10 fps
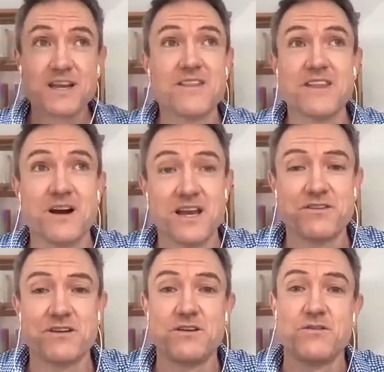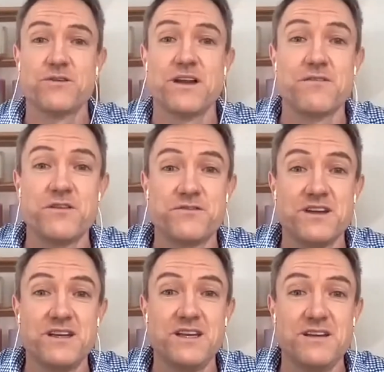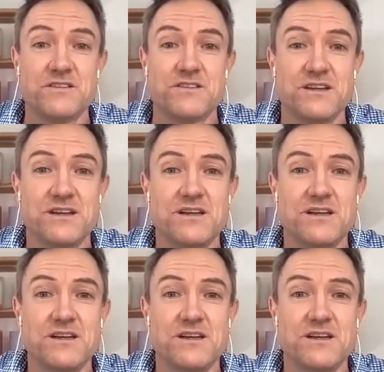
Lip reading: I didn't think I'd have to do for another 15 years.